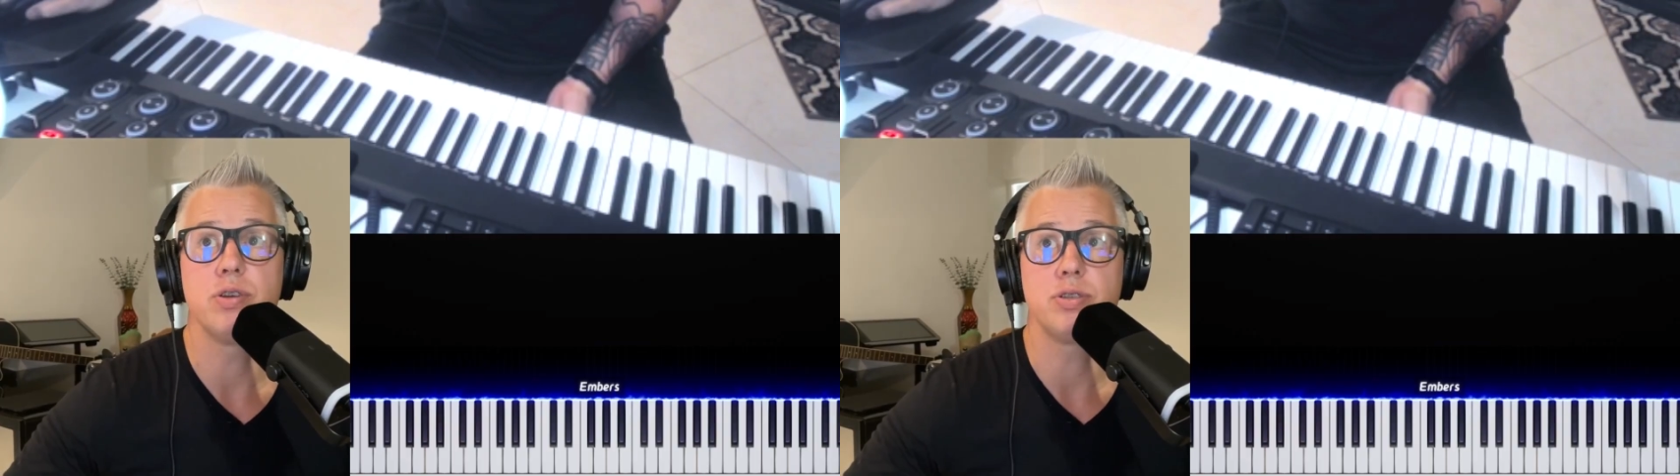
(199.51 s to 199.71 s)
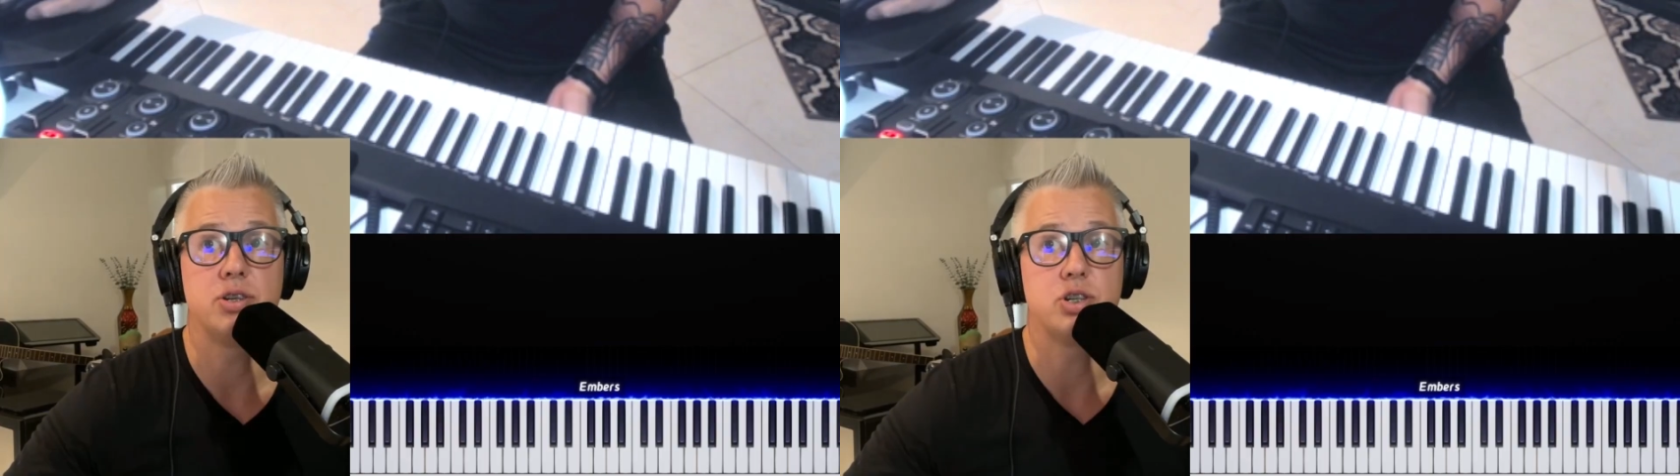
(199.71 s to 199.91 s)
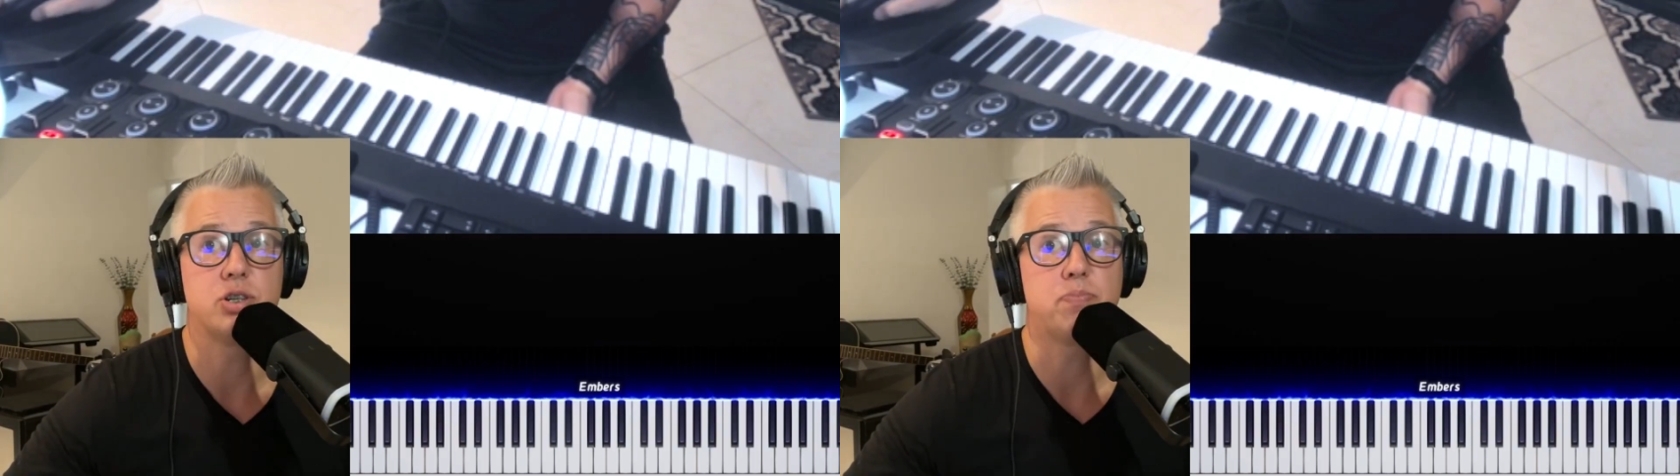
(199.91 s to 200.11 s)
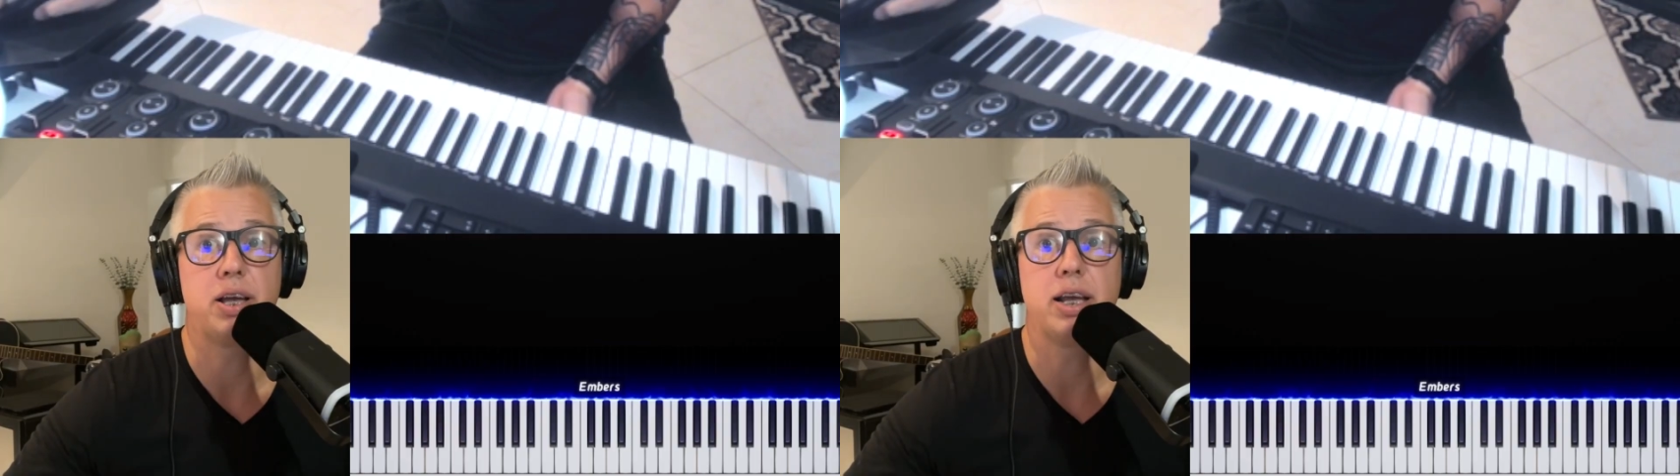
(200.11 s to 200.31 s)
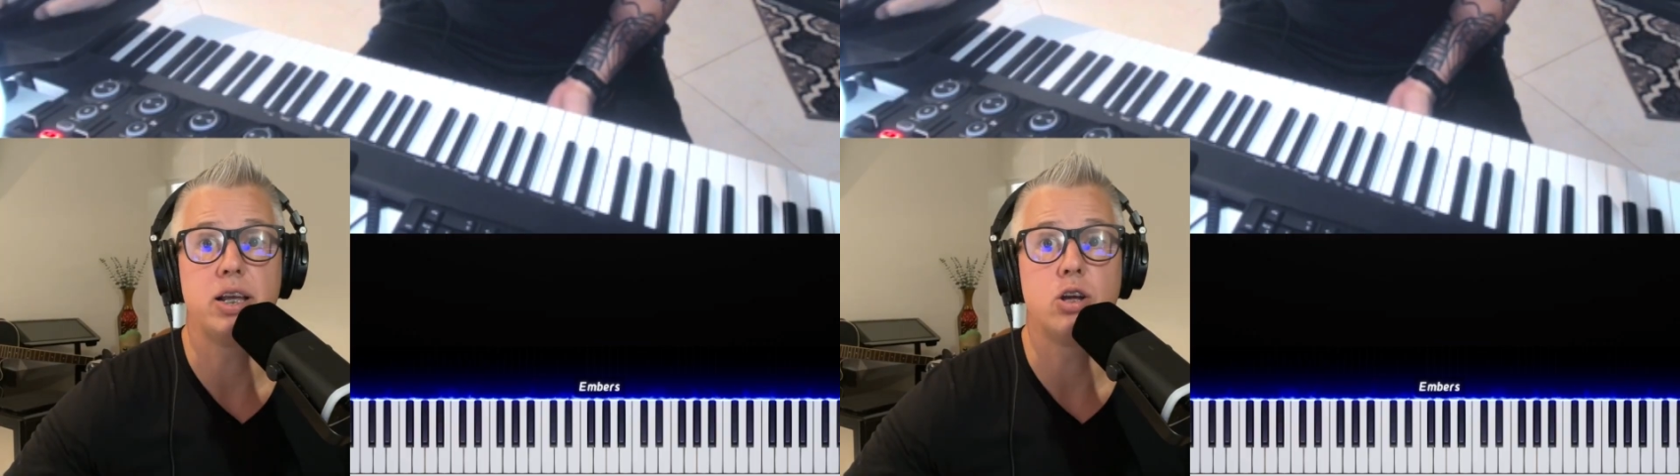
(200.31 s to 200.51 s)
I'm just
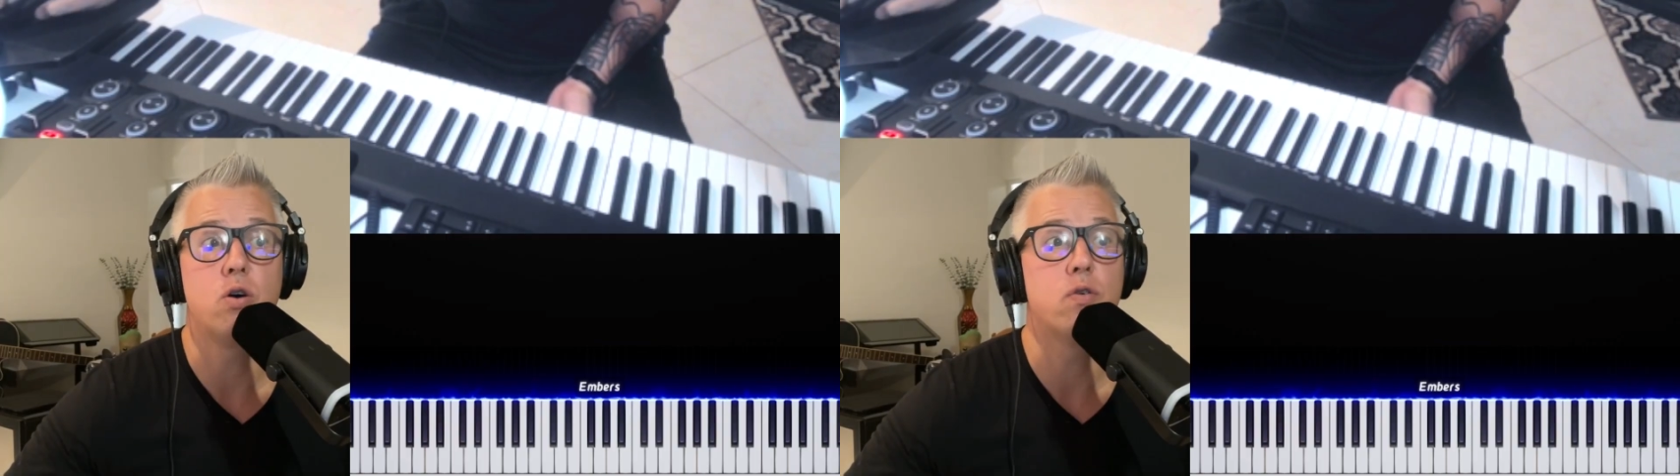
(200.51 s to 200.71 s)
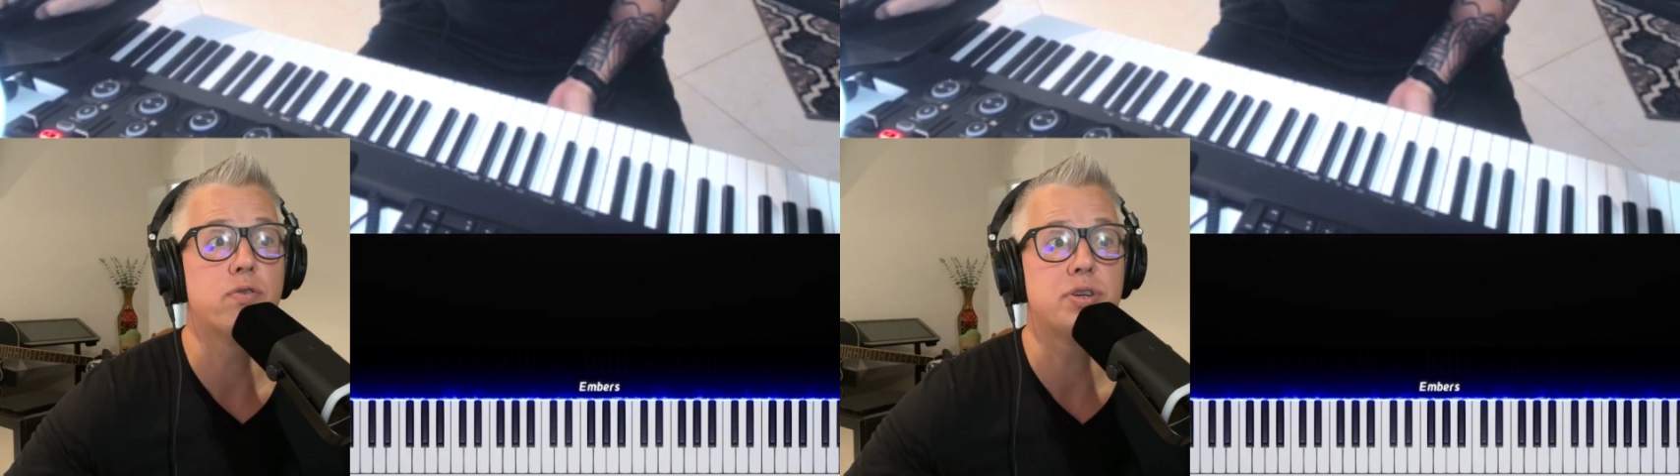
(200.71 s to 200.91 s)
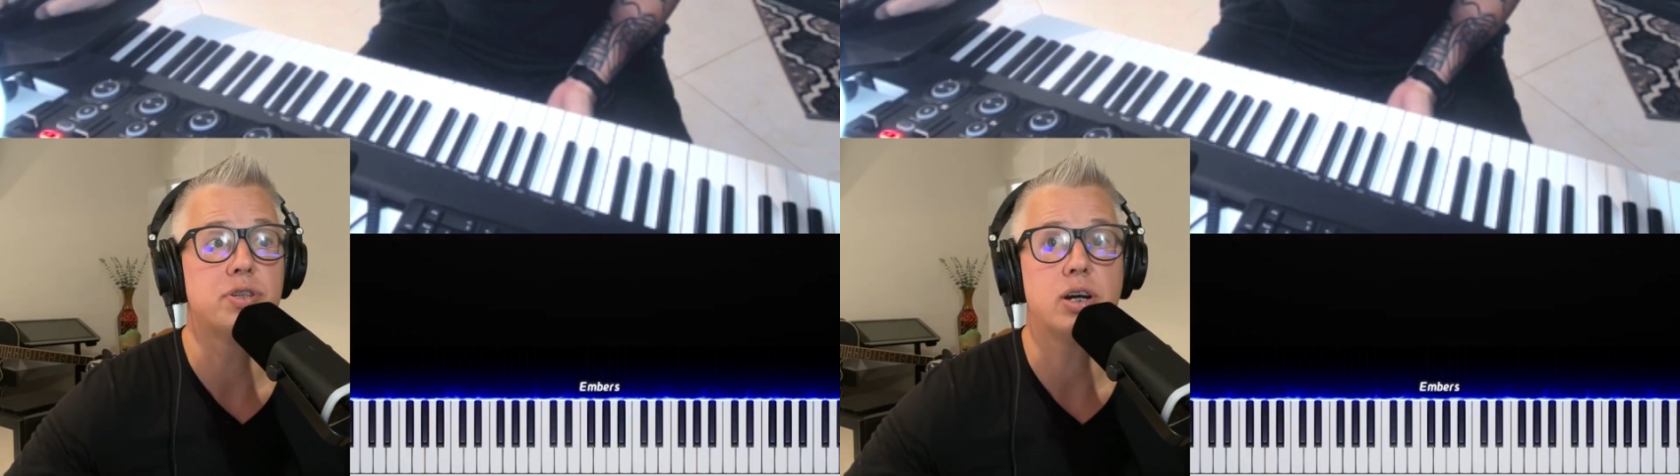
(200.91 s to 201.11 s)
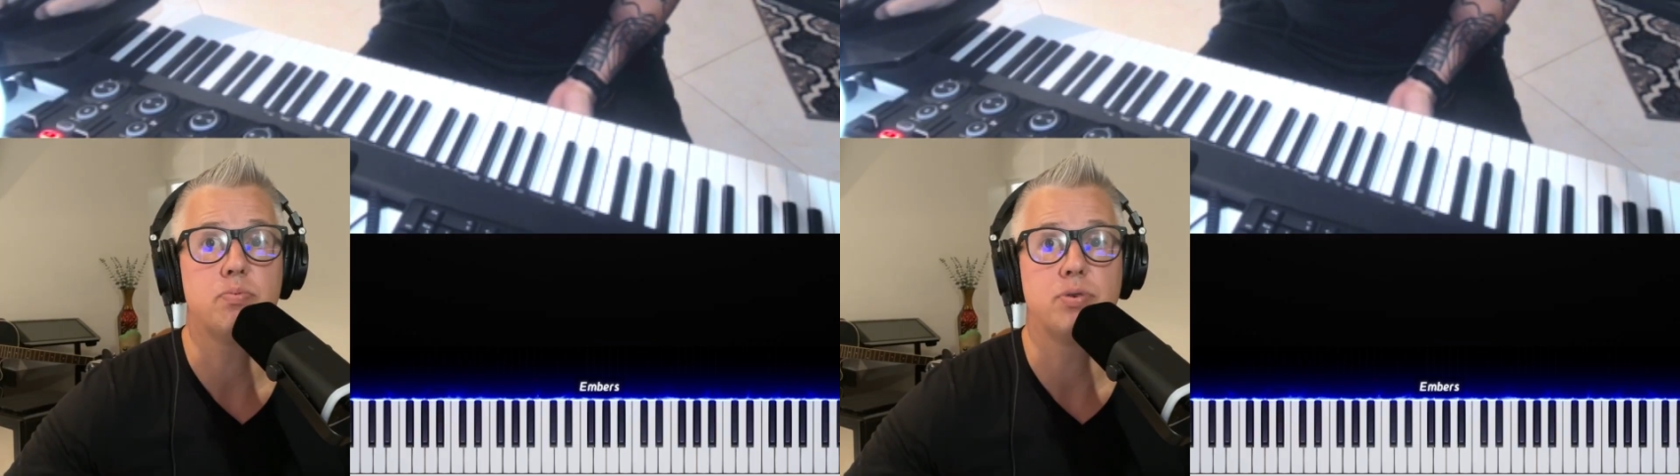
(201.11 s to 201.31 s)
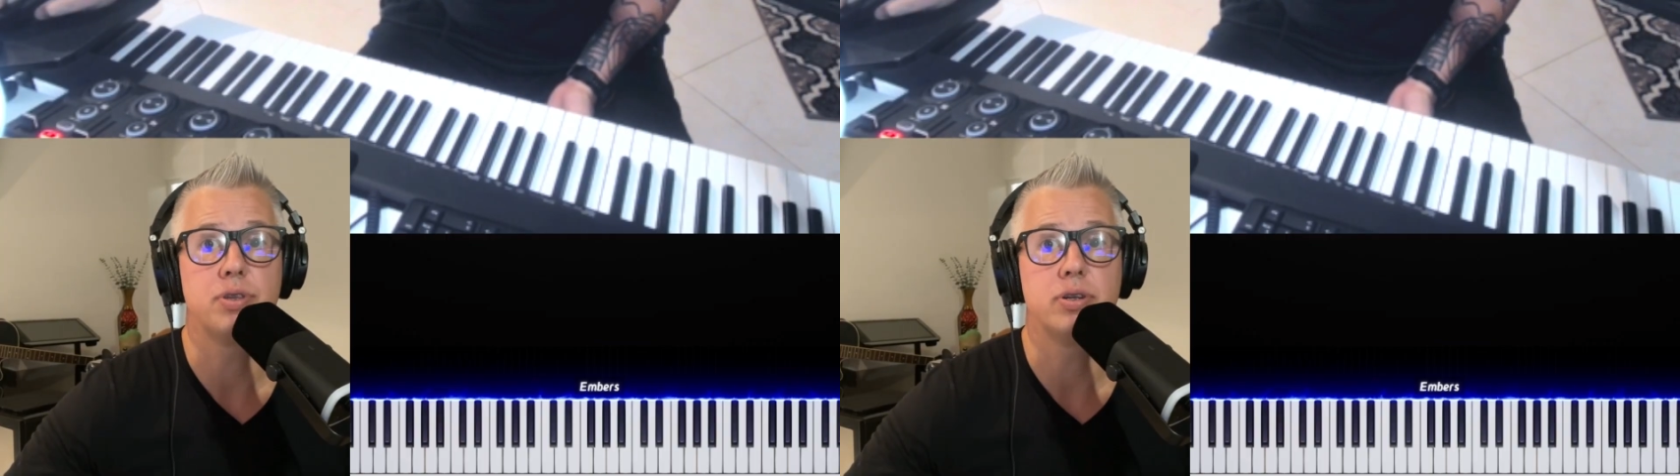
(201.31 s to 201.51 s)
playing over the top
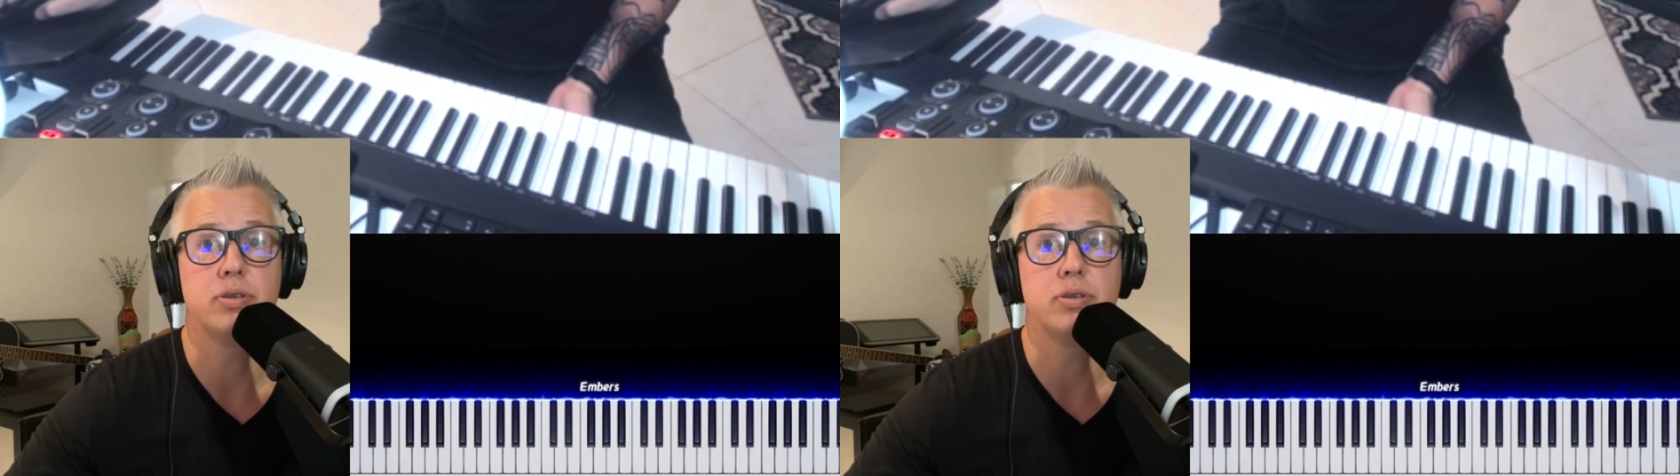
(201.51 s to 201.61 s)
with it.